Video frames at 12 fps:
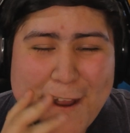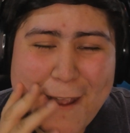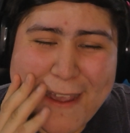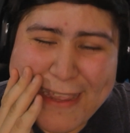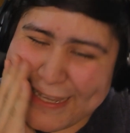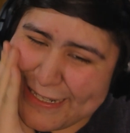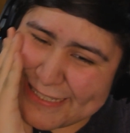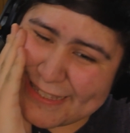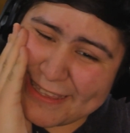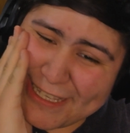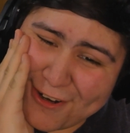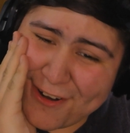Bro, he's
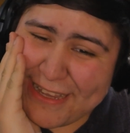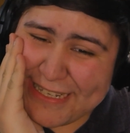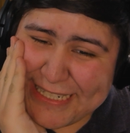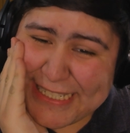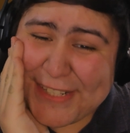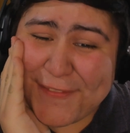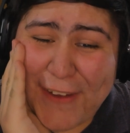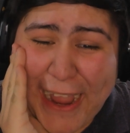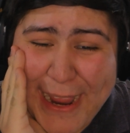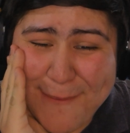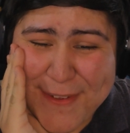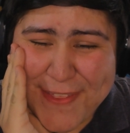literally just
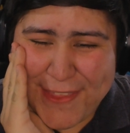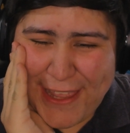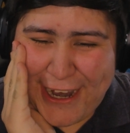vibing